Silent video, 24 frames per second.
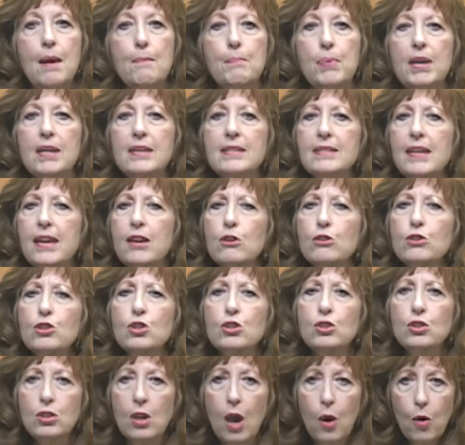because they are
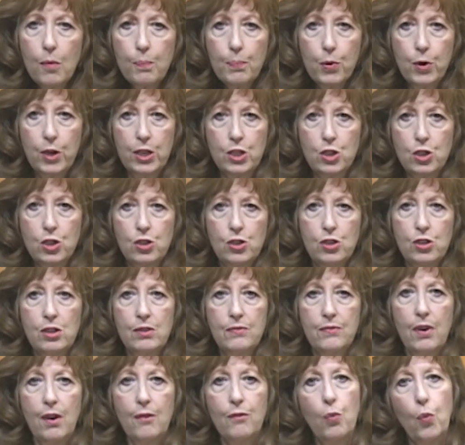so
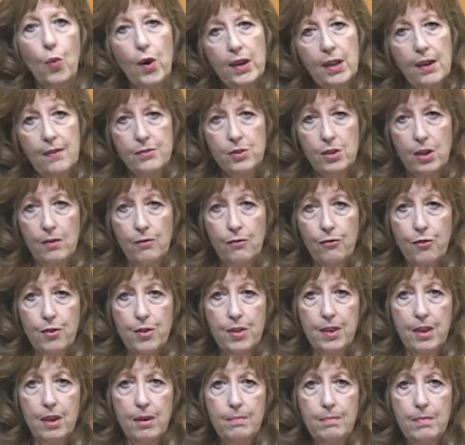appreciative of what I've done for
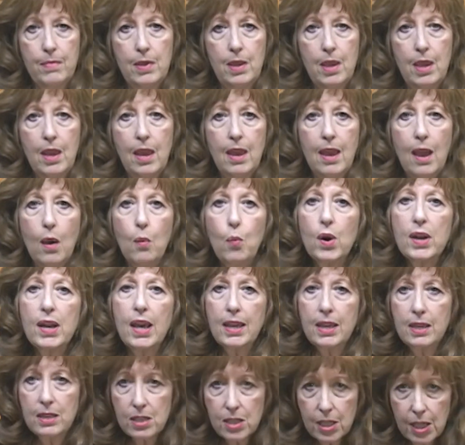them and what
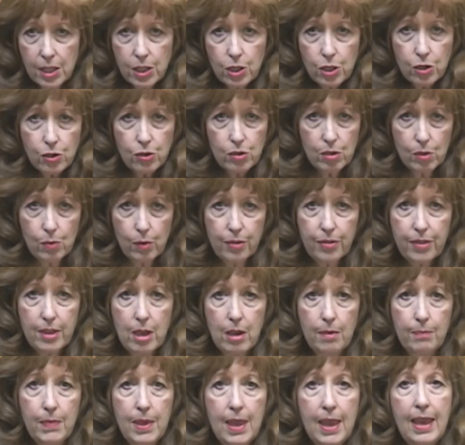I continue to do with
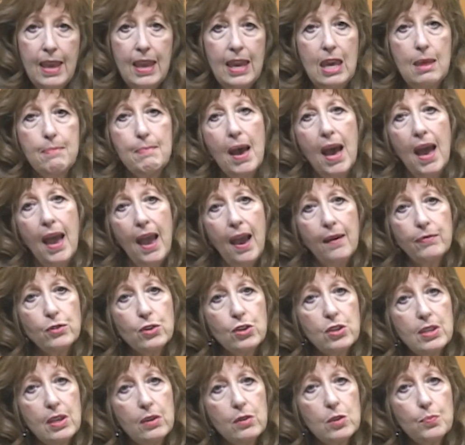them in my
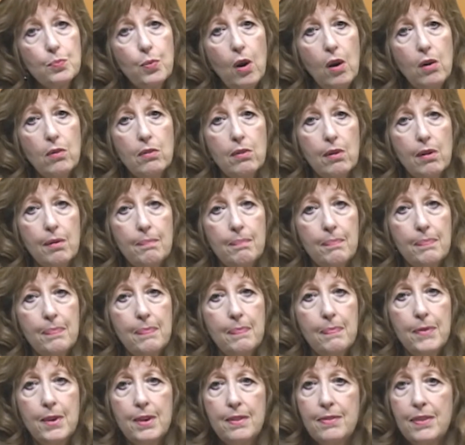after sales program,
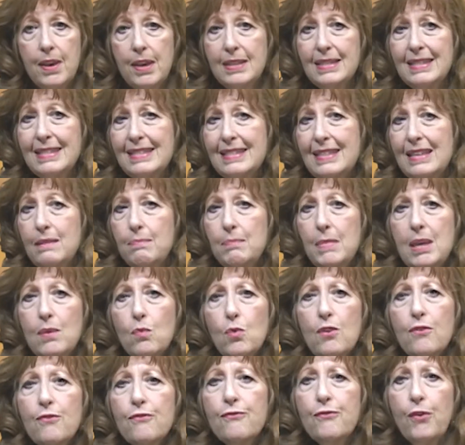that they send me
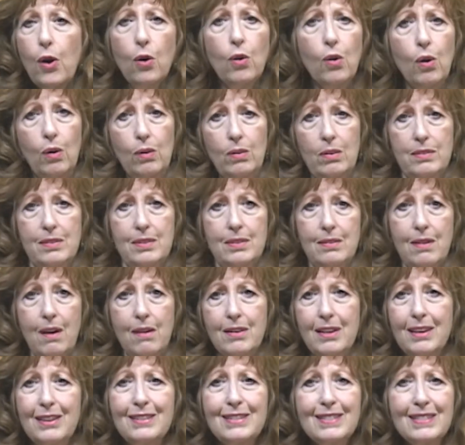referrals
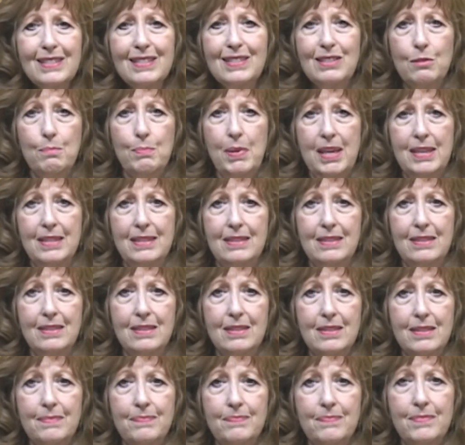on a consistent
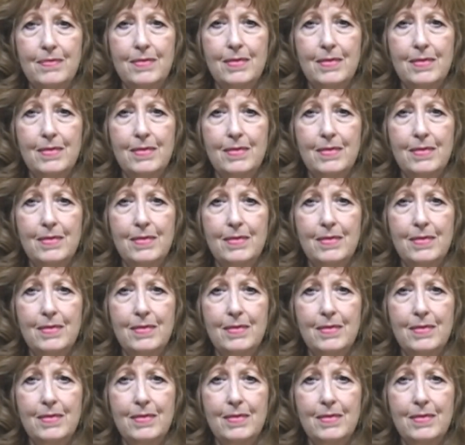basis.